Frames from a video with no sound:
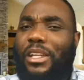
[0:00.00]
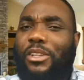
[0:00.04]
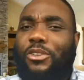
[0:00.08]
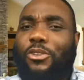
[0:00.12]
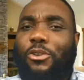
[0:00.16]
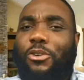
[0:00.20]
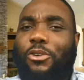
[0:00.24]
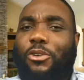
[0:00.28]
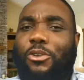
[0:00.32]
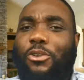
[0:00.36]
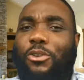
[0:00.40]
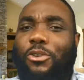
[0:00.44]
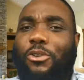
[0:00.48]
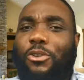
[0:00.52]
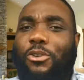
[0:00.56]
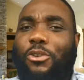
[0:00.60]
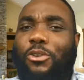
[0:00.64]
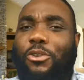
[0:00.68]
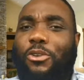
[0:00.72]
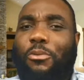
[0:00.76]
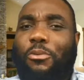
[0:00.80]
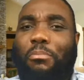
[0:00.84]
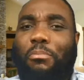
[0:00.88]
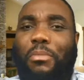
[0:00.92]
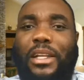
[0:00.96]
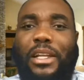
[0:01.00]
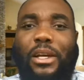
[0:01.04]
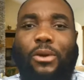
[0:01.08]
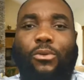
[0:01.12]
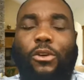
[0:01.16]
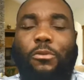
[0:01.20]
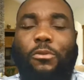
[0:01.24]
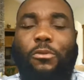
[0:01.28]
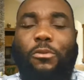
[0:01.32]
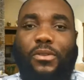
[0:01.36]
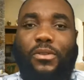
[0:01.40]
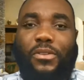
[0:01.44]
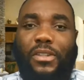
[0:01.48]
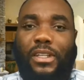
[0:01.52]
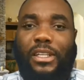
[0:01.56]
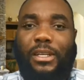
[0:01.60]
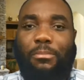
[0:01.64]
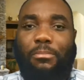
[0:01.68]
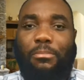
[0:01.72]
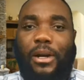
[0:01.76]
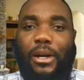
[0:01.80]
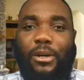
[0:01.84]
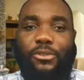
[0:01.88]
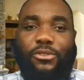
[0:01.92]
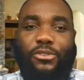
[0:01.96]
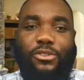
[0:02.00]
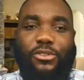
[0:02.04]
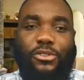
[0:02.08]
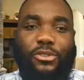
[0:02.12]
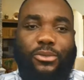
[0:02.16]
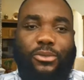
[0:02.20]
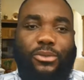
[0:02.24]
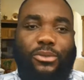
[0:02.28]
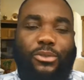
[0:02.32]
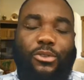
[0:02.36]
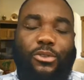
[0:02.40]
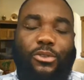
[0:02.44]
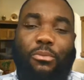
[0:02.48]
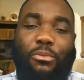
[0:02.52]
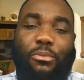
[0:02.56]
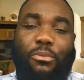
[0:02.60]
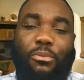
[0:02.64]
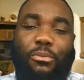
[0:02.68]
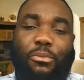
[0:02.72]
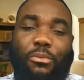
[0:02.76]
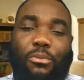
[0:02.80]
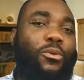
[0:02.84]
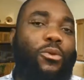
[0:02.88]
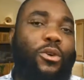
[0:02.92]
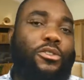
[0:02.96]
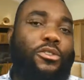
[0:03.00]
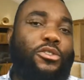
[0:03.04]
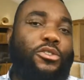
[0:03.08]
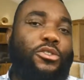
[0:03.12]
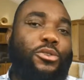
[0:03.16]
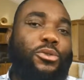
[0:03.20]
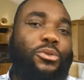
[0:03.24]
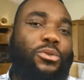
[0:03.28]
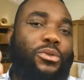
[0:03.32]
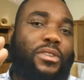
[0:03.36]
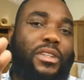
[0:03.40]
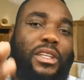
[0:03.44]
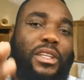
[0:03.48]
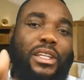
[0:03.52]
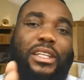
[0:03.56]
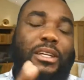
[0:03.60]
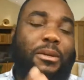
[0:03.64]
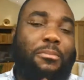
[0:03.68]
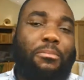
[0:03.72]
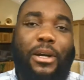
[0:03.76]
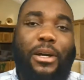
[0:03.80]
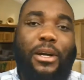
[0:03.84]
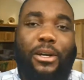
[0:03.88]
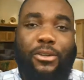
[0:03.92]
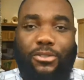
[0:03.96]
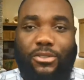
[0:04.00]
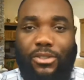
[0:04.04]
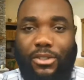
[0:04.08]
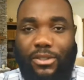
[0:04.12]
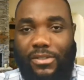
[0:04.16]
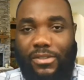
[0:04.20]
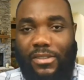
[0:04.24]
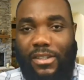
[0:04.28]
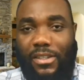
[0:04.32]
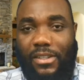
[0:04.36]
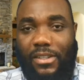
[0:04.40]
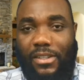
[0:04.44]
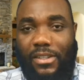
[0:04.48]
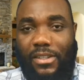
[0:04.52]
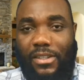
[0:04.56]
No matter what people think about you, no matter what you think about yourself,